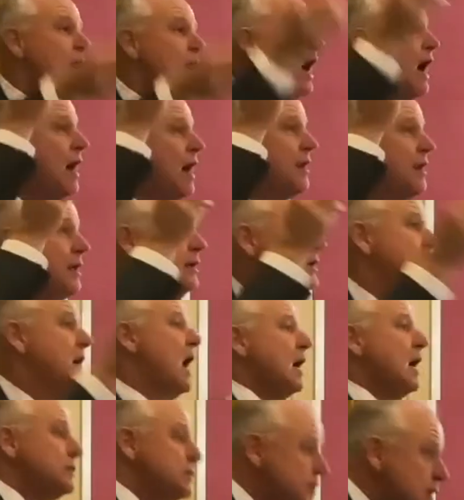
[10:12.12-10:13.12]
God and
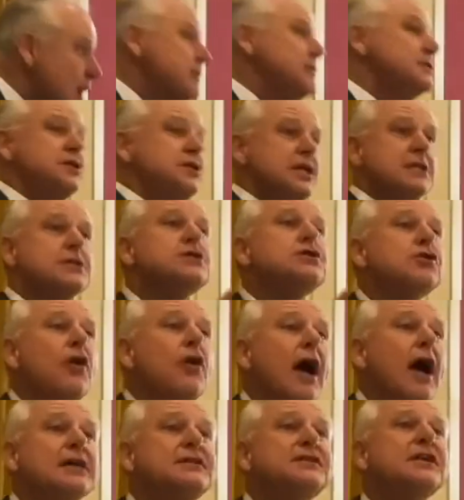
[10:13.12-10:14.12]
God's Son, Jesus
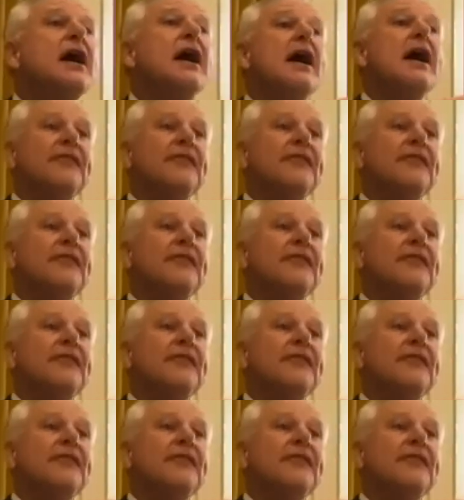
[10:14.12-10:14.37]
Christ,